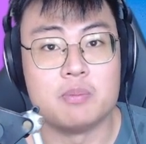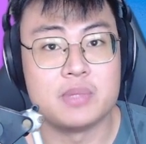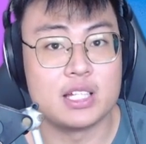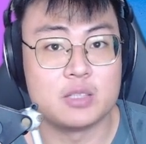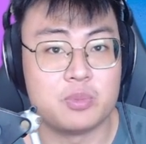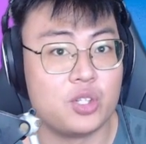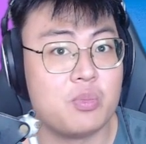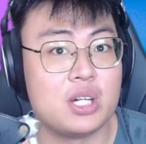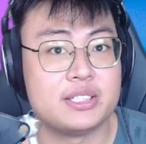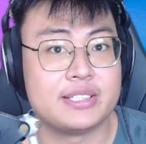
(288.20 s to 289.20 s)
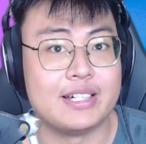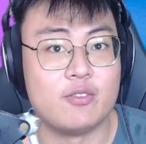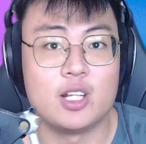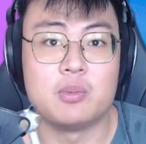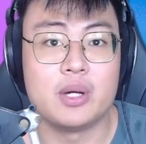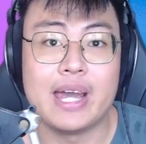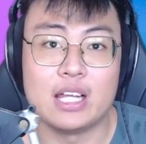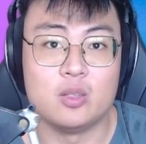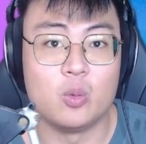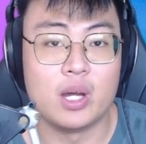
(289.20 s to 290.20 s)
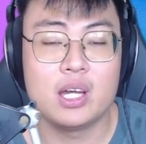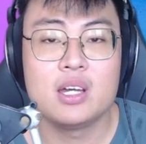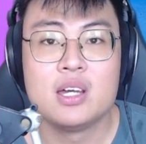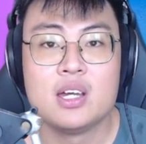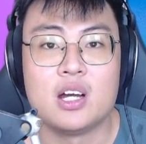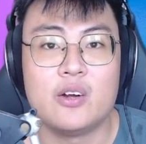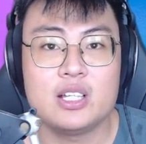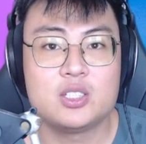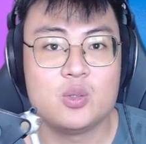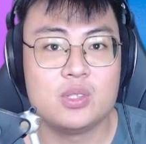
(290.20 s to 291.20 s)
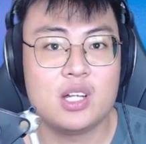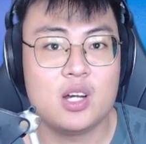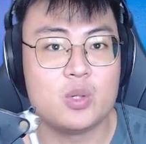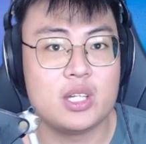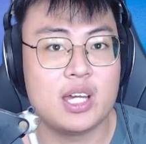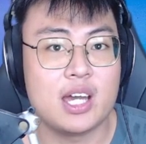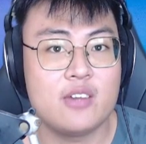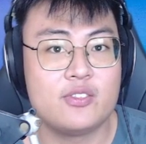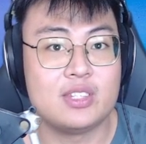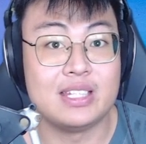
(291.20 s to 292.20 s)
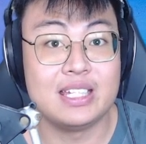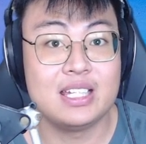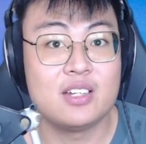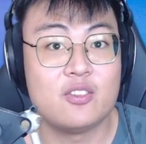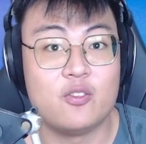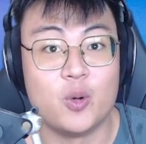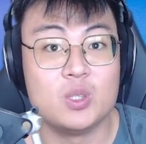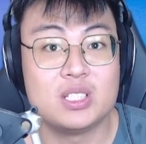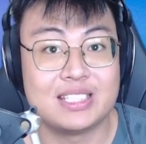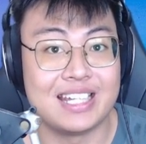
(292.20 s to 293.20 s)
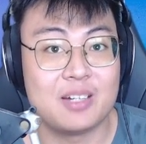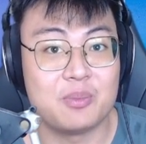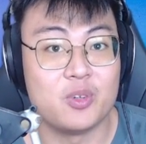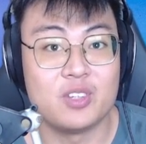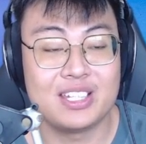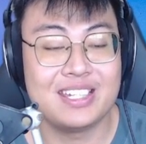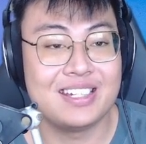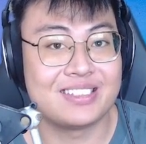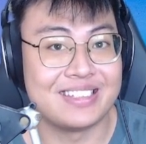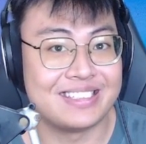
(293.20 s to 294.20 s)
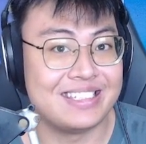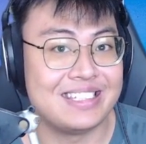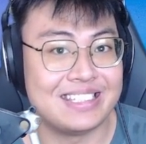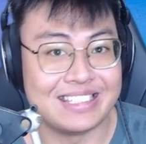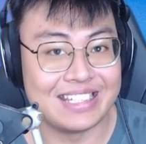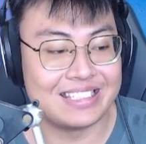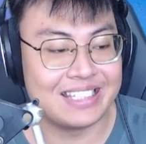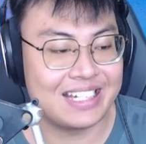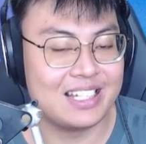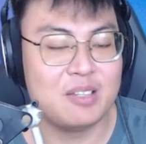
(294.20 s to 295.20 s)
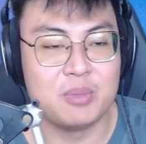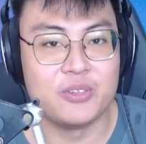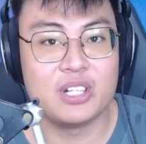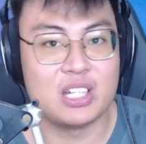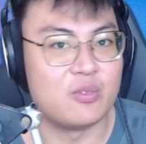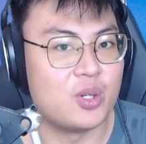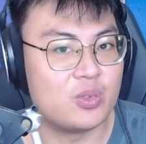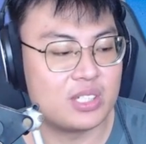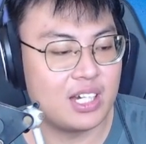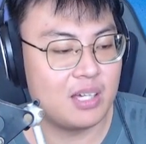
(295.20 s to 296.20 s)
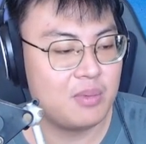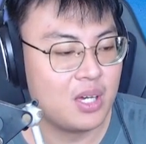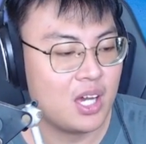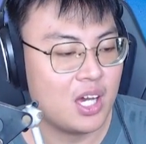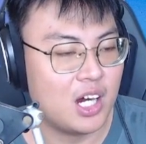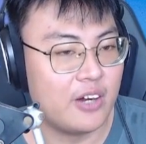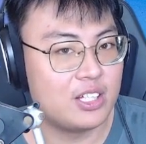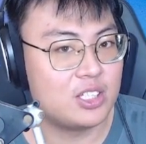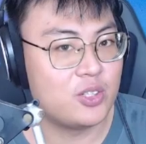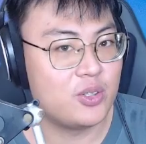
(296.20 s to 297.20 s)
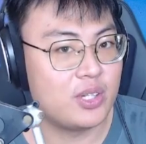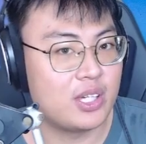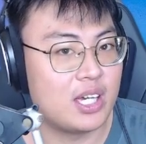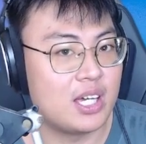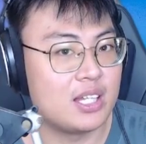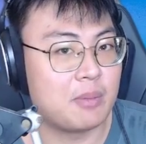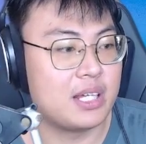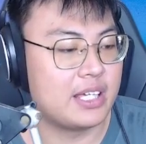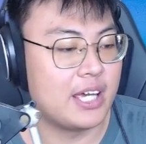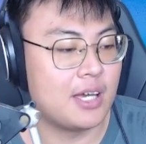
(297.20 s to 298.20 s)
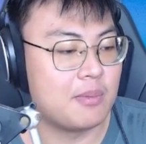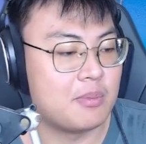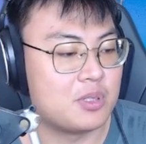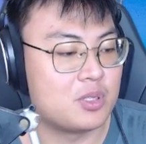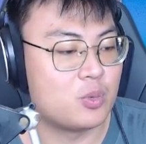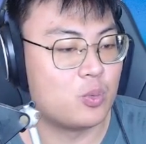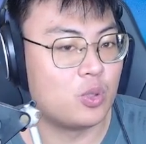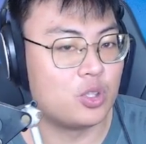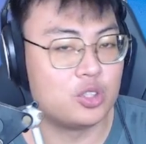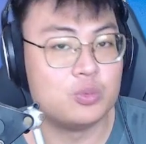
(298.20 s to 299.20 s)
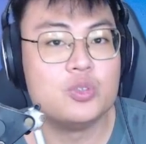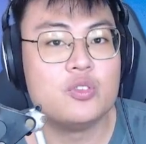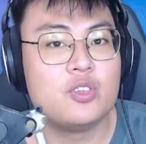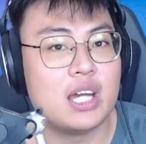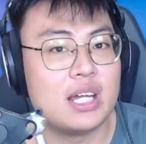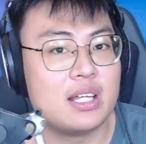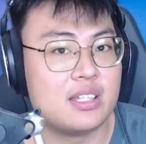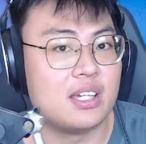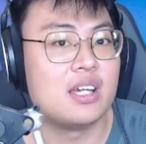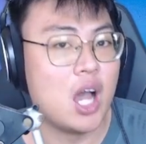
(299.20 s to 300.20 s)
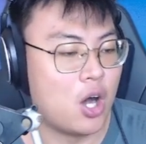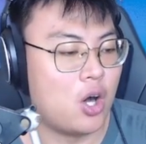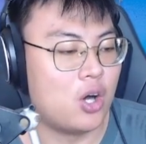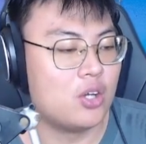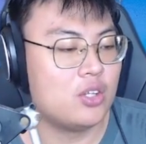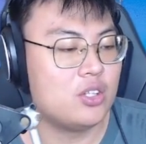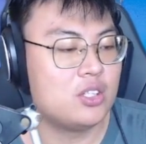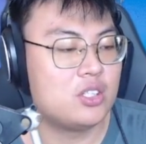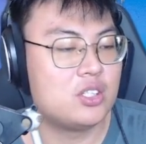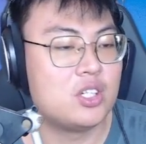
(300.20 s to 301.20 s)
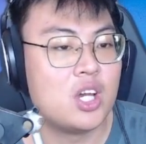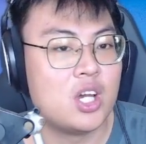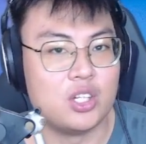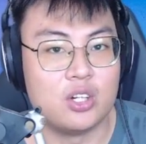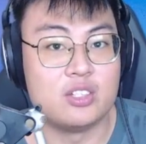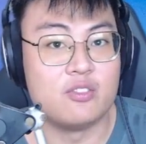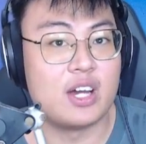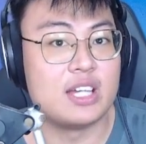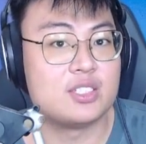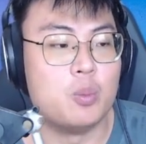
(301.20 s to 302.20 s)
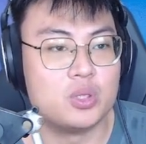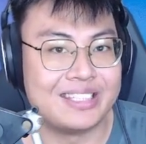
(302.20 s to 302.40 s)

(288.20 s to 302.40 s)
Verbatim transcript: yeah, it's pretty much available anywhere. Alright, so now we have the phone set up over here. As you can see, this is exactly mirrored in real time. Alright, so you can like play games, watch movie, anything on your device almost